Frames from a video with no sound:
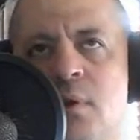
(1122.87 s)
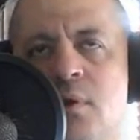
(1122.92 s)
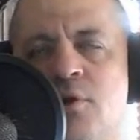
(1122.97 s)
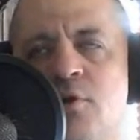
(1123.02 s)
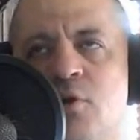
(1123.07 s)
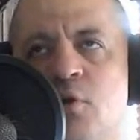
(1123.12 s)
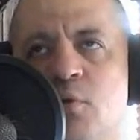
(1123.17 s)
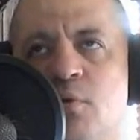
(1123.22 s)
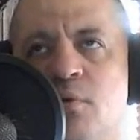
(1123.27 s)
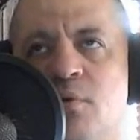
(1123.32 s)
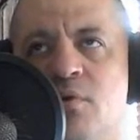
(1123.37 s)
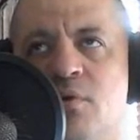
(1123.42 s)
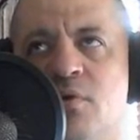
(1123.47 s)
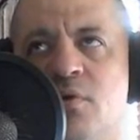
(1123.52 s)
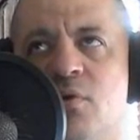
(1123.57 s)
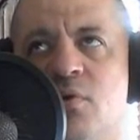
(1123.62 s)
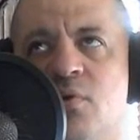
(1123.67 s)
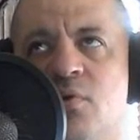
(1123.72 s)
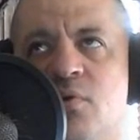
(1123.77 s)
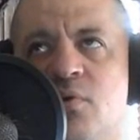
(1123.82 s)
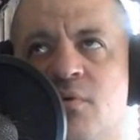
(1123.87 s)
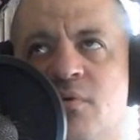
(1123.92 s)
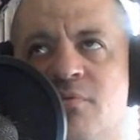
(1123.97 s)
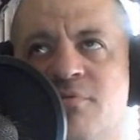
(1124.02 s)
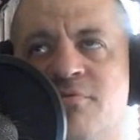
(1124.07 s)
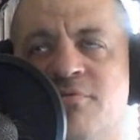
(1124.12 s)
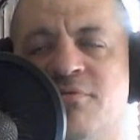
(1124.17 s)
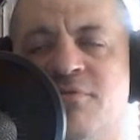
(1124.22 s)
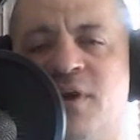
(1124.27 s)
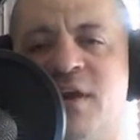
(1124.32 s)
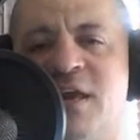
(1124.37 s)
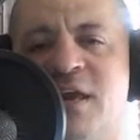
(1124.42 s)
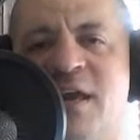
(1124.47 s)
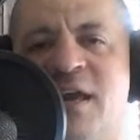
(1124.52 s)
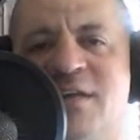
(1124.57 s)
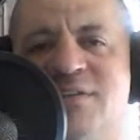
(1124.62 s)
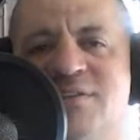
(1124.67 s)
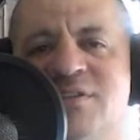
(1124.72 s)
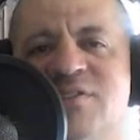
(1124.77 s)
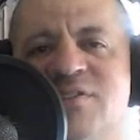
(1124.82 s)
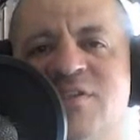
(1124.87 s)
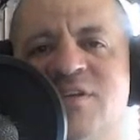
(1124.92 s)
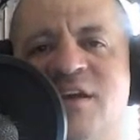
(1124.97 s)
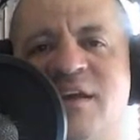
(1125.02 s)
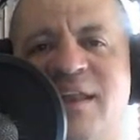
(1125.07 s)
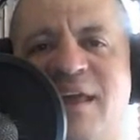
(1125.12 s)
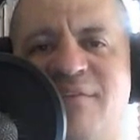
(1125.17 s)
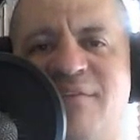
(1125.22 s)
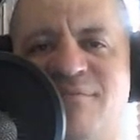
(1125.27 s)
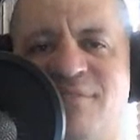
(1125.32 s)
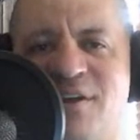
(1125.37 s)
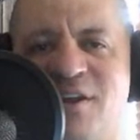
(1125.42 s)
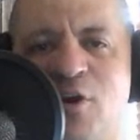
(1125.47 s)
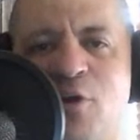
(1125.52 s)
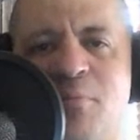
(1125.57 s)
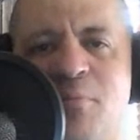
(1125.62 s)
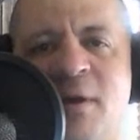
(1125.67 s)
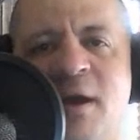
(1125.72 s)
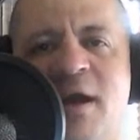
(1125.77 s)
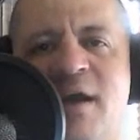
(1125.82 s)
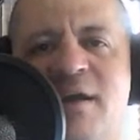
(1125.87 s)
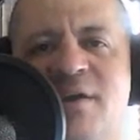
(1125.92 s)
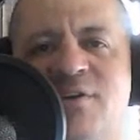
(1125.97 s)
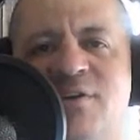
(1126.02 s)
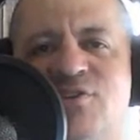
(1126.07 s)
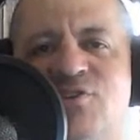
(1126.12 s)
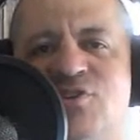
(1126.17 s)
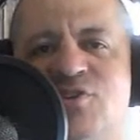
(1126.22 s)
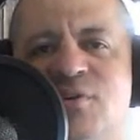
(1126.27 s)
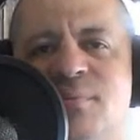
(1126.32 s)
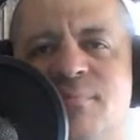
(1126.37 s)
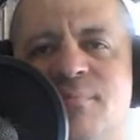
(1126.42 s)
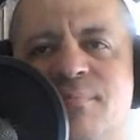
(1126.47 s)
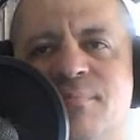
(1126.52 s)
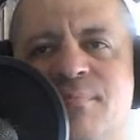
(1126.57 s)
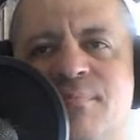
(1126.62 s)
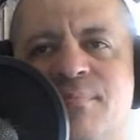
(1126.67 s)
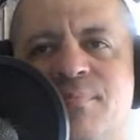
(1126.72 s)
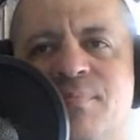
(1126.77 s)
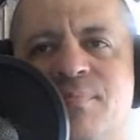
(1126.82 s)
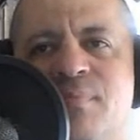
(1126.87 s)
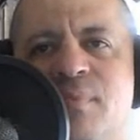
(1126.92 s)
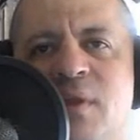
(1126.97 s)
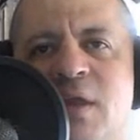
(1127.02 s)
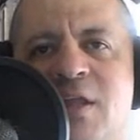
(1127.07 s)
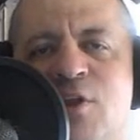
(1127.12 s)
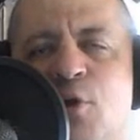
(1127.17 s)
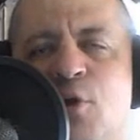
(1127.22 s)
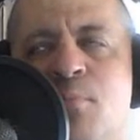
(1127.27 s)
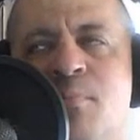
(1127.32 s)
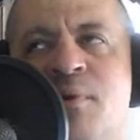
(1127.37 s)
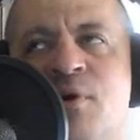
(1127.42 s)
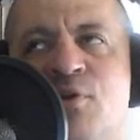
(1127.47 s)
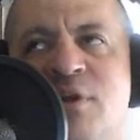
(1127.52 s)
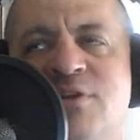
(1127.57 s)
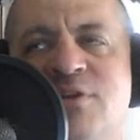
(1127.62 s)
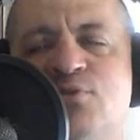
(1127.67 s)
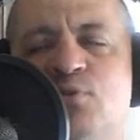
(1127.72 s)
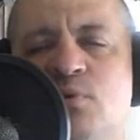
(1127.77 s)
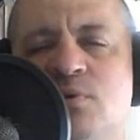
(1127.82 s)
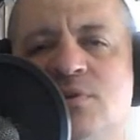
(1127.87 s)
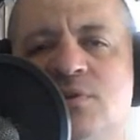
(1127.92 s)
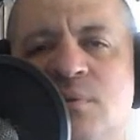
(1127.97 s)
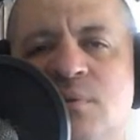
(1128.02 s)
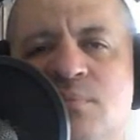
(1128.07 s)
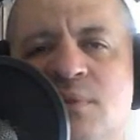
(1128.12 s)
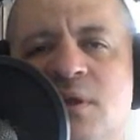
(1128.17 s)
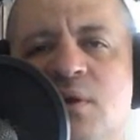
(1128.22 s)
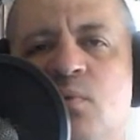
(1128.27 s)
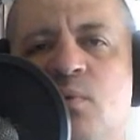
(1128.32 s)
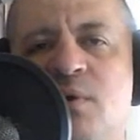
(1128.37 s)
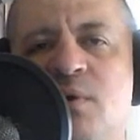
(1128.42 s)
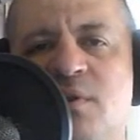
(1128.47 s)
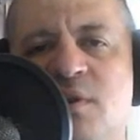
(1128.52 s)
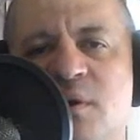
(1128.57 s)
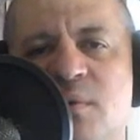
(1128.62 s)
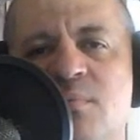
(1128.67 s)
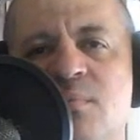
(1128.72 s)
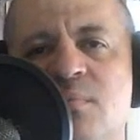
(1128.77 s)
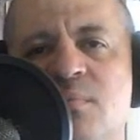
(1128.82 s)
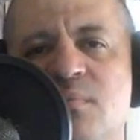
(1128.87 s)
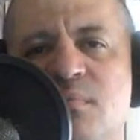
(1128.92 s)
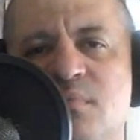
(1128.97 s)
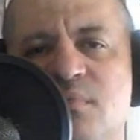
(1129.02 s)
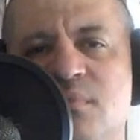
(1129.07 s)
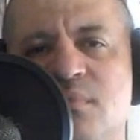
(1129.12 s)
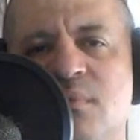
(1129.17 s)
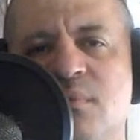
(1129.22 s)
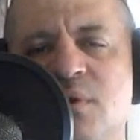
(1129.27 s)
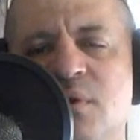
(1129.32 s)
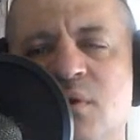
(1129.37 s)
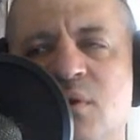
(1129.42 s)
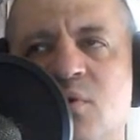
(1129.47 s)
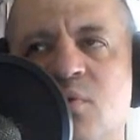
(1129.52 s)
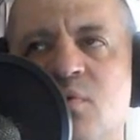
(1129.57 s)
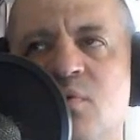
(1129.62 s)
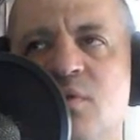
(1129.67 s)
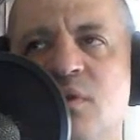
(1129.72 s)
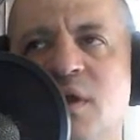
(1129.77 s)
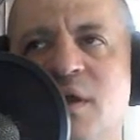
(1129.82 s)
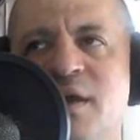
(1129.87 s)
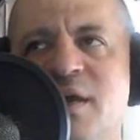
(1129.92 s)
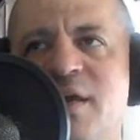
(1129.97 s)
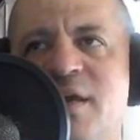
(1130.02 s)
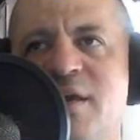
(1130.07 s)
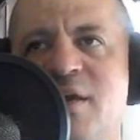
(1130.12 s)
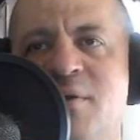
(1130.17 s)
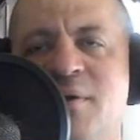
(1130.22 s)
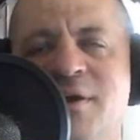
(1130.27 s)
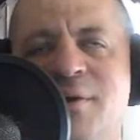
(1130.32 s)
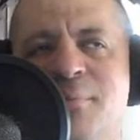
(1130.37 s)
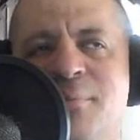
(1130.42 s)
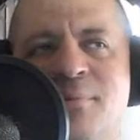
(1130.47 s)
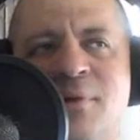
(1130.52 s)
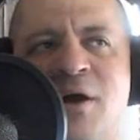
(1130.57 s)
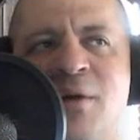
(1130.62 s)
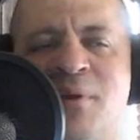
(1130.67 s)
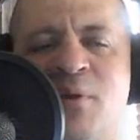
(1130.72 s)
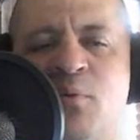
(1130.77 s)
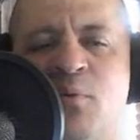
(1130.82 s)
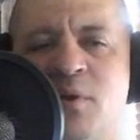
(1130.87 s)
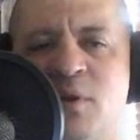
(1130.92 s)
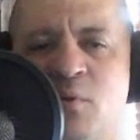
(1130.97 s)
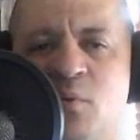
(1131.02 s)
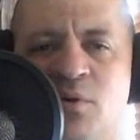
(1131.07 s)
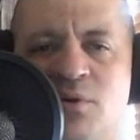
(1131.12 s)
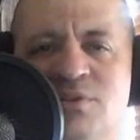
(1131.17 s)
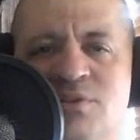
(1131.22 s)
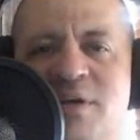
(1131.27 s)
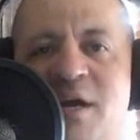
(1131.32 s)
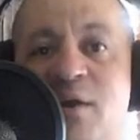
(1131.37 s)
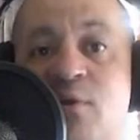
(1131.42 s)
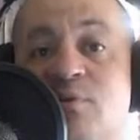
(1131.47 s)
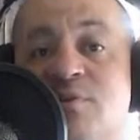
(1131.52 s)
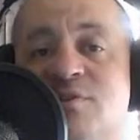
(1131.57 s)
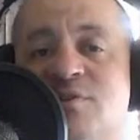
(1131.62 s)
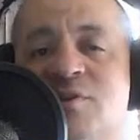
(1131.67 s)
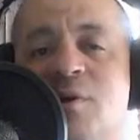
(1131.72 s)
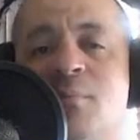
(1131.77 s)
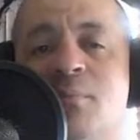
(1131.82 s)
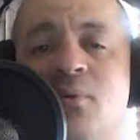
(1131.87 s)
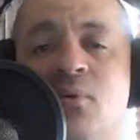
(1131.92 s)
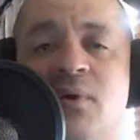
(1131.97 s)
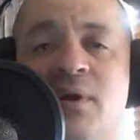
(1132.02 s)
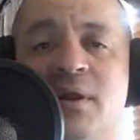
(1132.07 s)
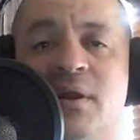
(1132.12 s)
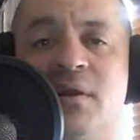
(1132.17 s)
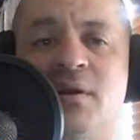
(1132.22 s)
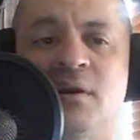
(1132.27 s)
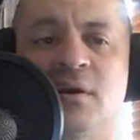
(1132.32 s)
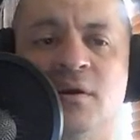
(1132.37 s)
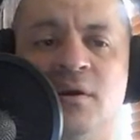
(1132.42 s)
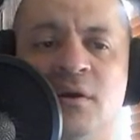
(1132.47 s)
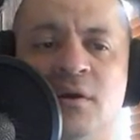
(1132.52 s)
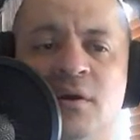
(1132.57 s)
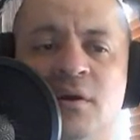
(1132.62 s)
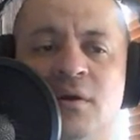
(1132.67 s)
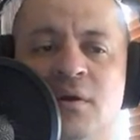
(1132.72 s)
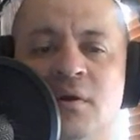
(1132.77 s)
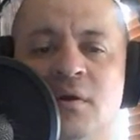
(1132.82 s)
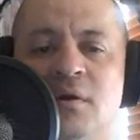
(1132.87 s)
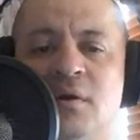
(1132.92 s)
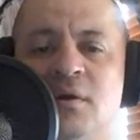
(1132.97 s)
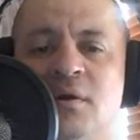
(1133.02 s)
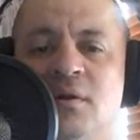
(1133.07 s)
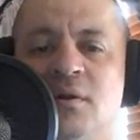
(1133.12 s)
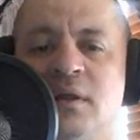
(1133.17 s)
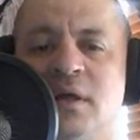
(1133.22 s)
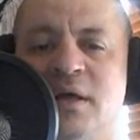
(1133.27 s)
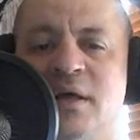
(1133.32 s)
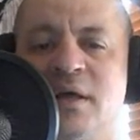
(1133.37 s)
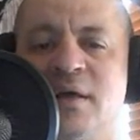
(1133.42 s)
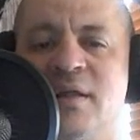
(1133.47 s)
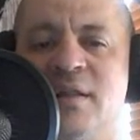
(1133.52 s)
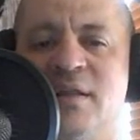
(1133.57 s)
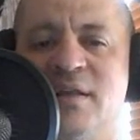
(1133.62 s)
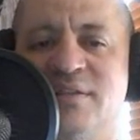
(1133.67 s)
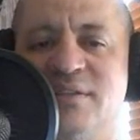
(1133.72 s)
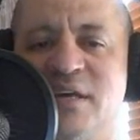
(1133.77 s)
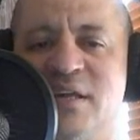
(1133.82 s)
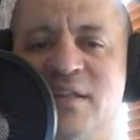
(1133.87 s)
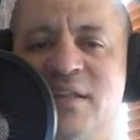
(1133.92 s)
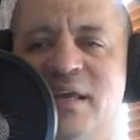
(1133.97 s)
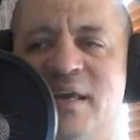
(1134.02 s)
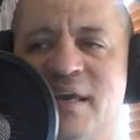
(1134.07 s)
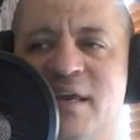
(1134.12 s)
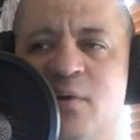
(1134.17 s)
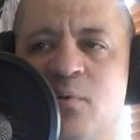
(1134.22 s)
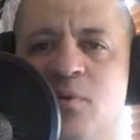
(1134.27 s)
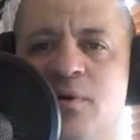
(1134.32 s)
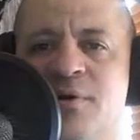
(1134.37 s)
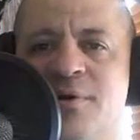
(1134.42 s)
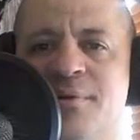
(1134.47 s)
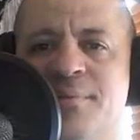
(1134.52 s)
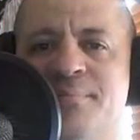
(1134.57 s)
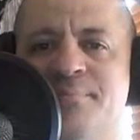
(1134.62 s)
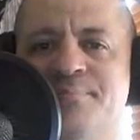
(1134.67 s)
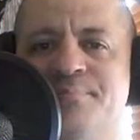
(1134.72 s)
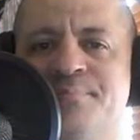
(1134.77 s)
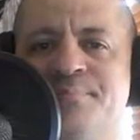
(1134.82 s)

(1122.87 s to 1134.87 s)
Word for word: you know, Frankie has the TNA video package and they're building towards something with him, you know, like he'll probably win the world title at some point. At least I think he will.